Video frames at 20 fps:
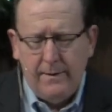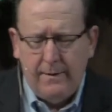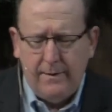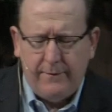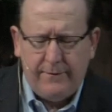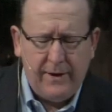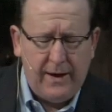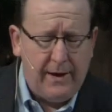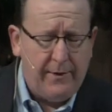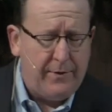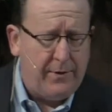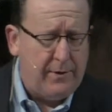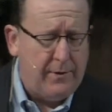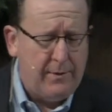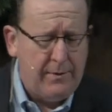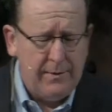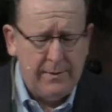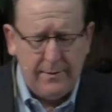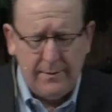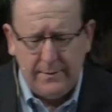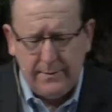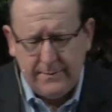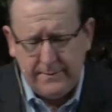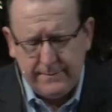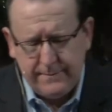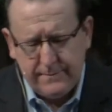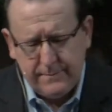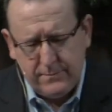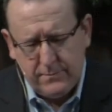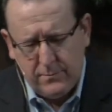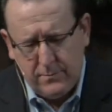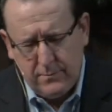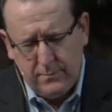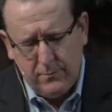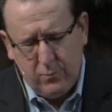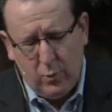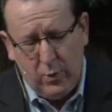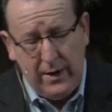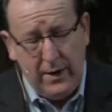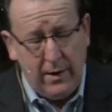Father,
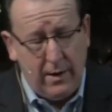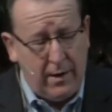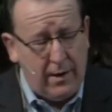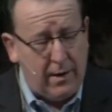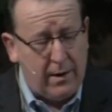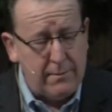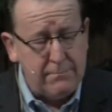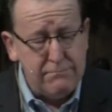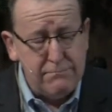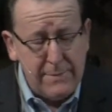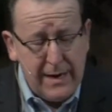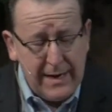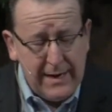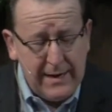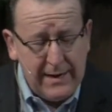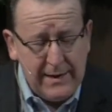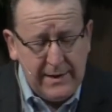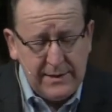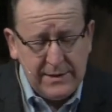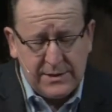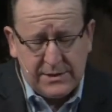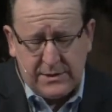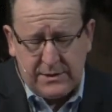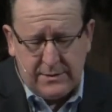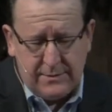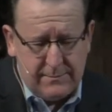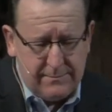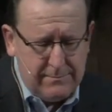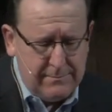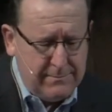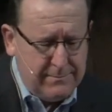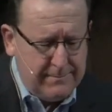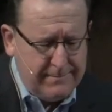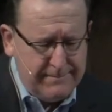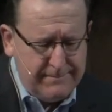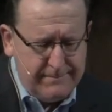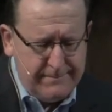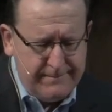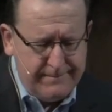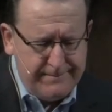we are amazed
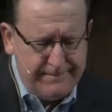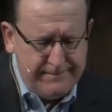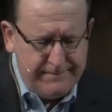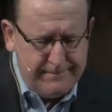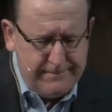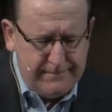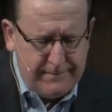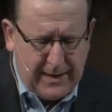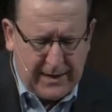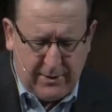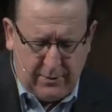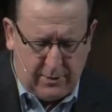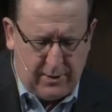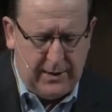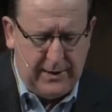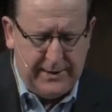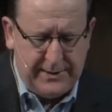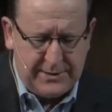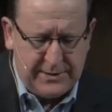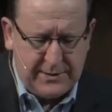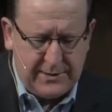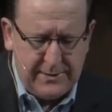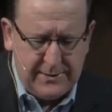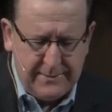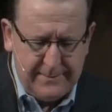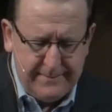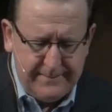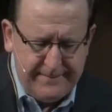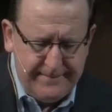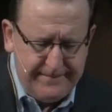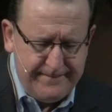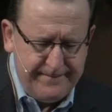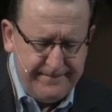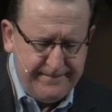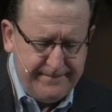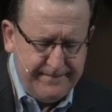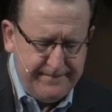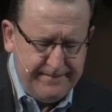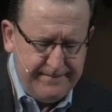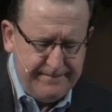by Christ.
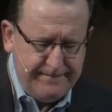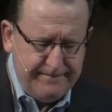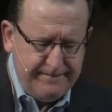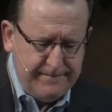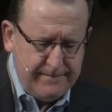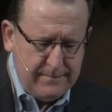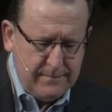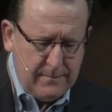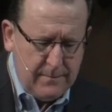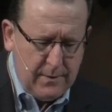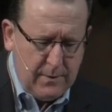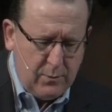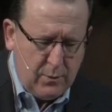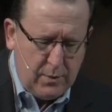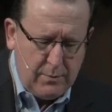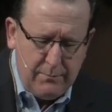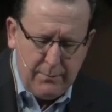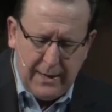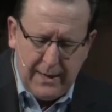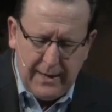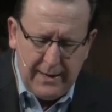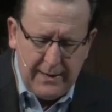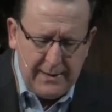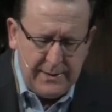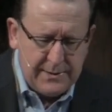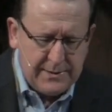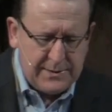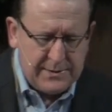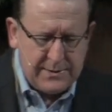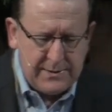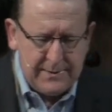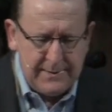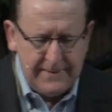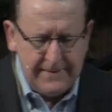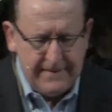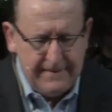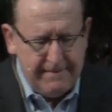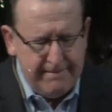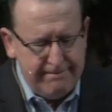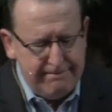We're amazed
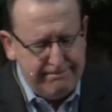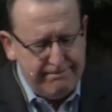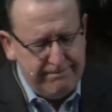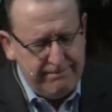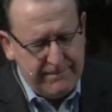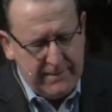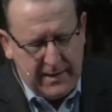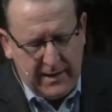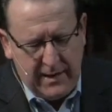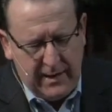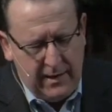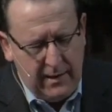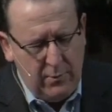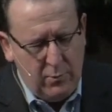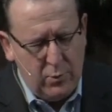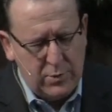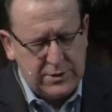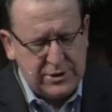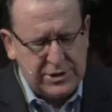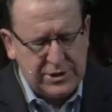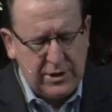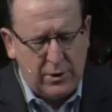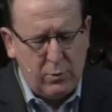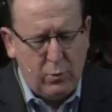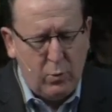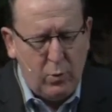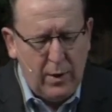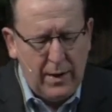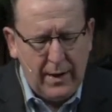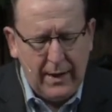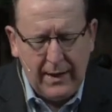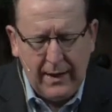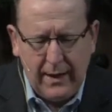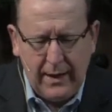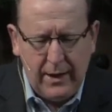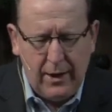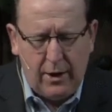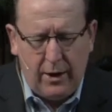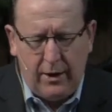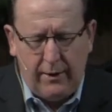that he would so
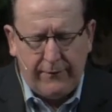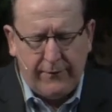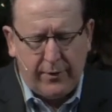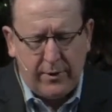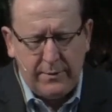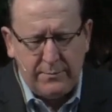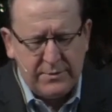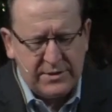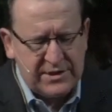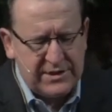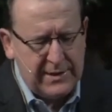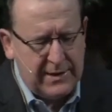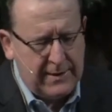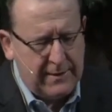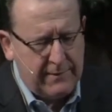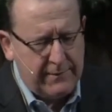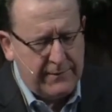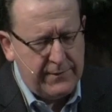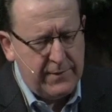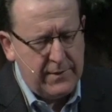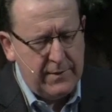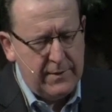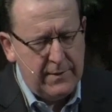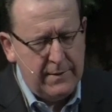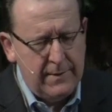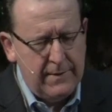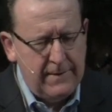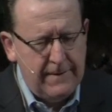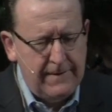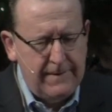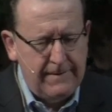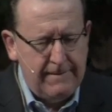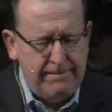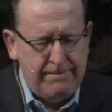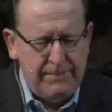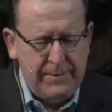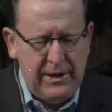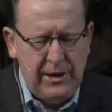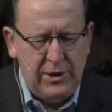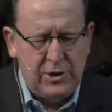willingly offer himself,
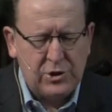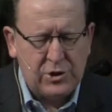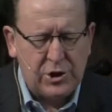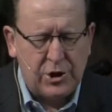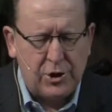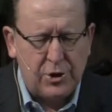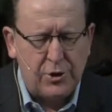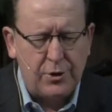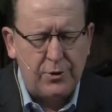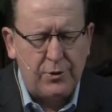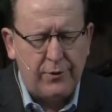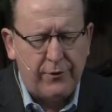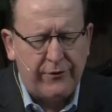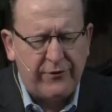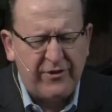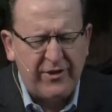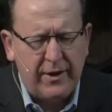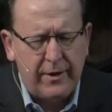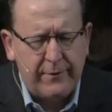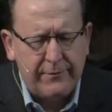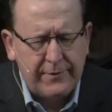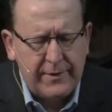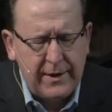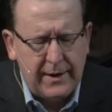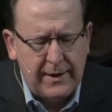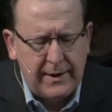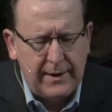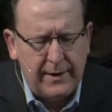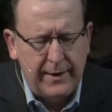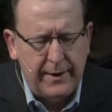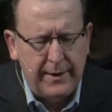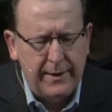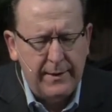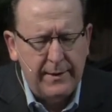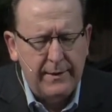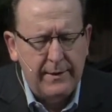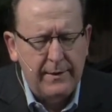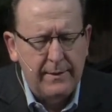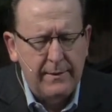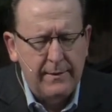the eternal Son of God,
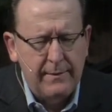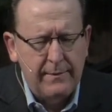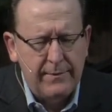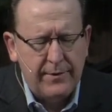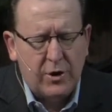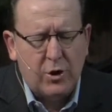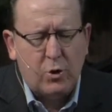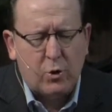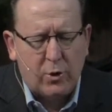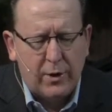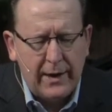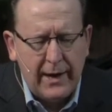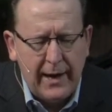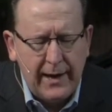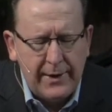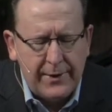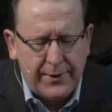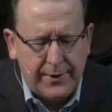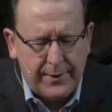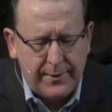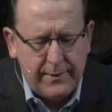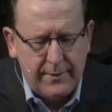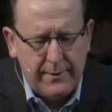the Creator,